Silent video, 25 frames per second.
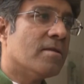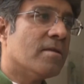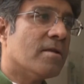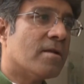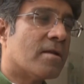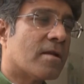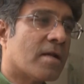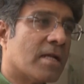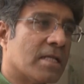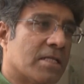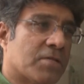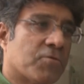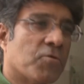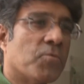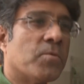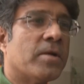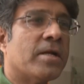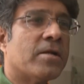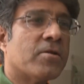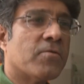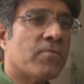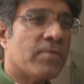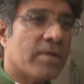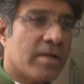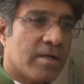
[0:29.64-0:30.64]
the
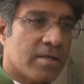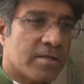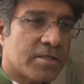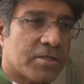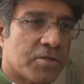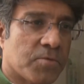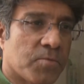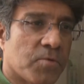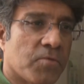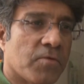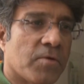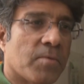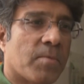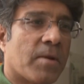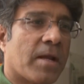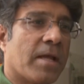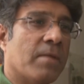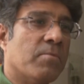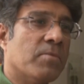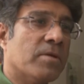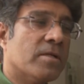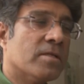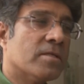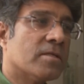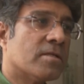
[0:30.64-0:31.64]
transformative leadership of the
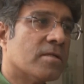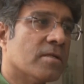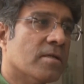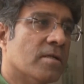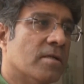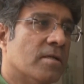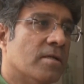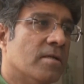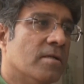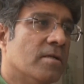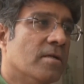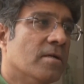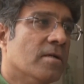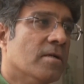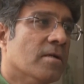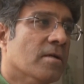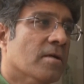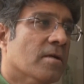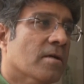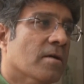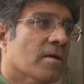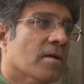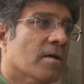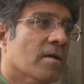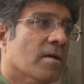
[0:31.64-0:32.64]
Prime Minister
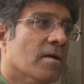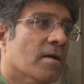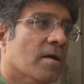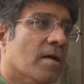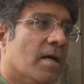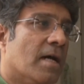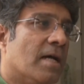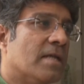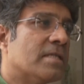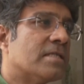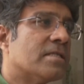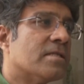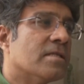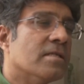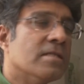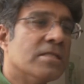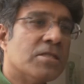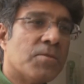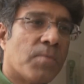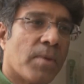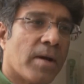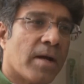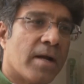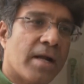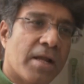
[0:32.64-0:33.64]
has
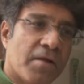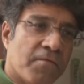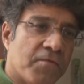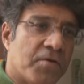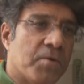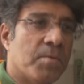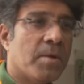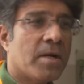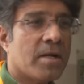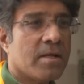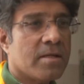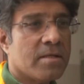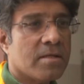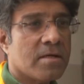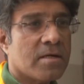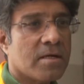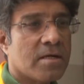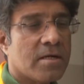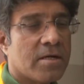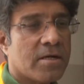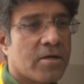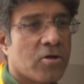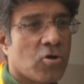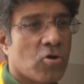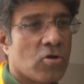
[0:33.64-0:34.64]
inspired everybody in the
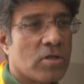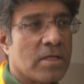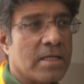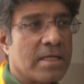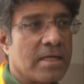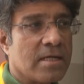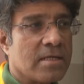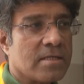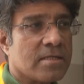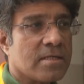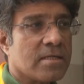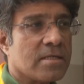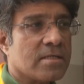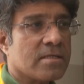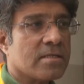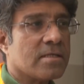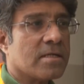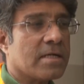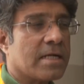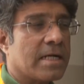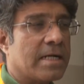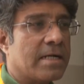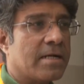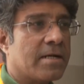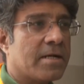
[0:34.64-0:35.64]
country, all the youngsters in
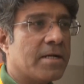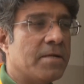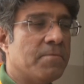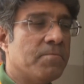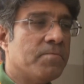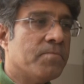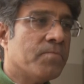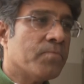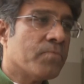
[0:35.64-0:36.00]
the country.